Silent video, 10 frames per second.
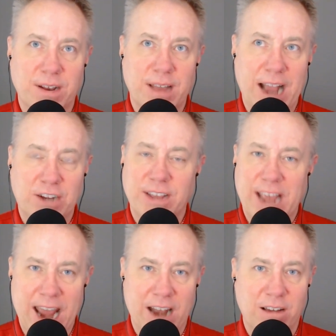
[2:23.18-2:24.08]

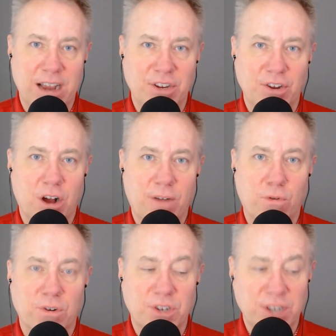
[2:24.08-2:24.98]
actually analyzing golf
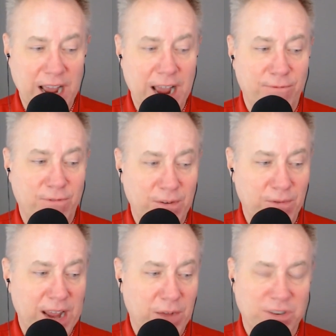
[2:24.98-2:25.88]
courses every
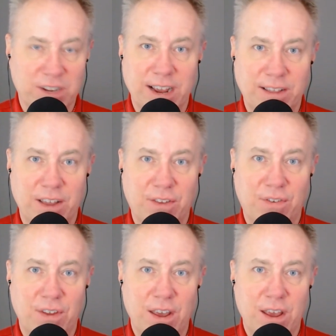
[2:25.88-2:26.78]
week was like
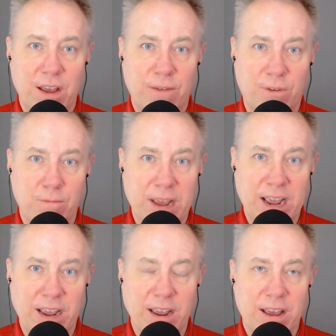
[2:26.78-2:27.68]
this for
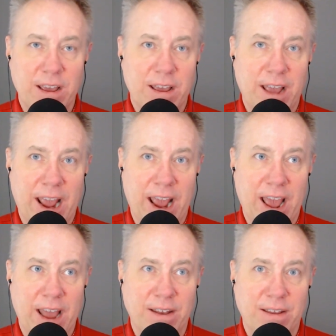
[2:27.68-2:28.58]
me.
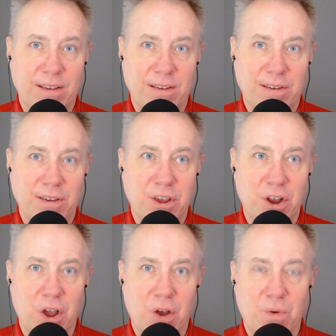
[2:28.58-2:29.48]
And
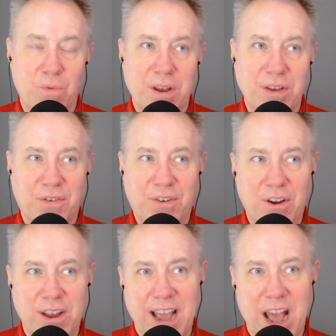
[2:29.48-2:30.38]
when you're
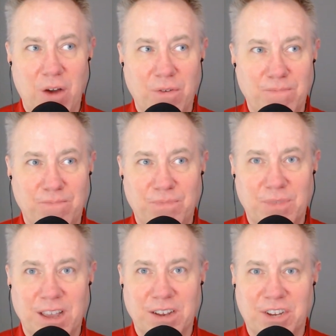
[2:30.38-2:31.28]
starting out
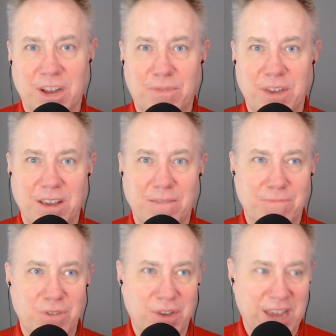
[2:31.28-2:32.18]
in something,
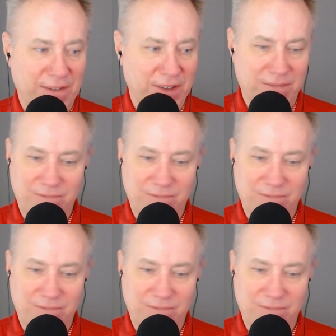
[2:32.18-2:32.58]
you give it